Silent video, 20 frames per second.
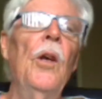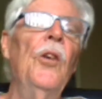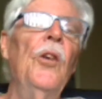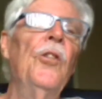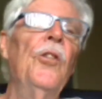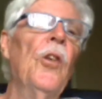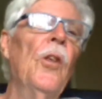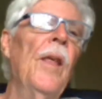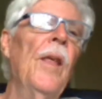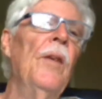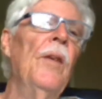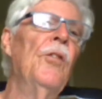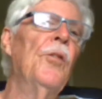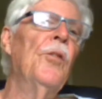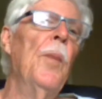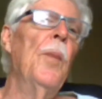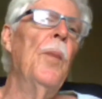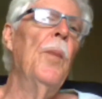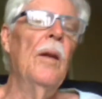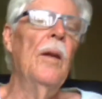So they've
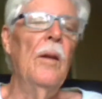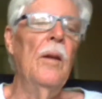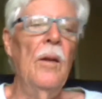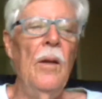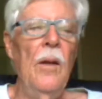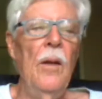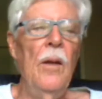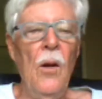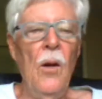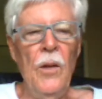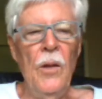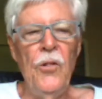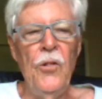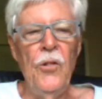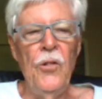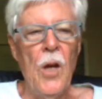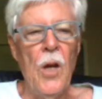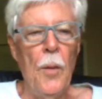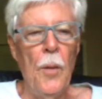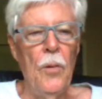spent, at
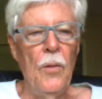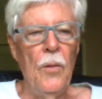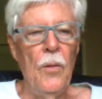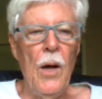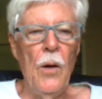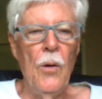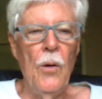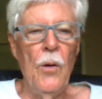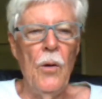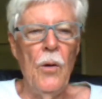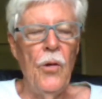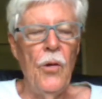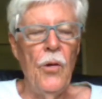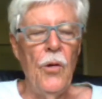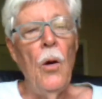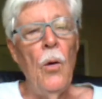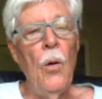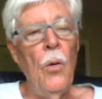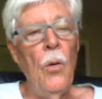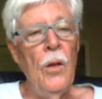least a couple of hours.
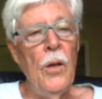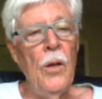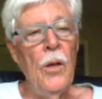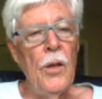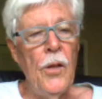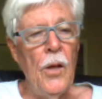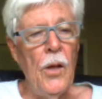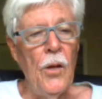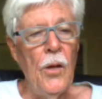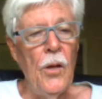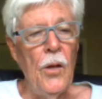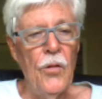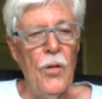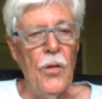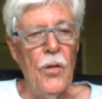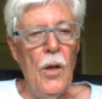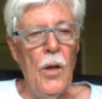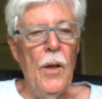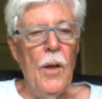Oh, well, look at this.